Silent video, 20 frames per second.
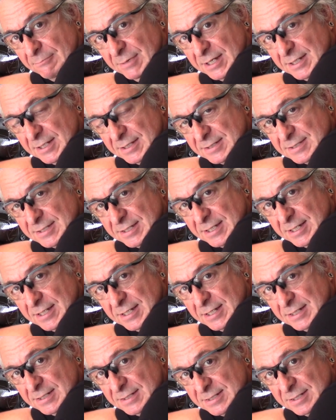But
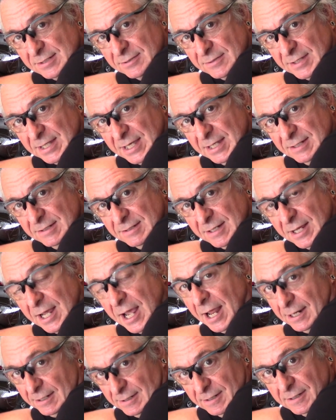until then,
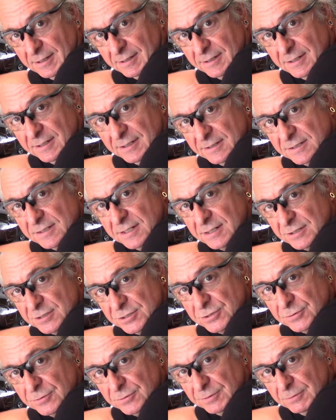and I
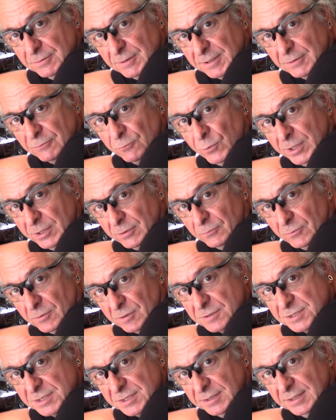assure you I will
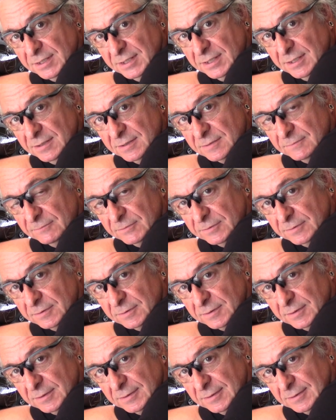wash in the interval,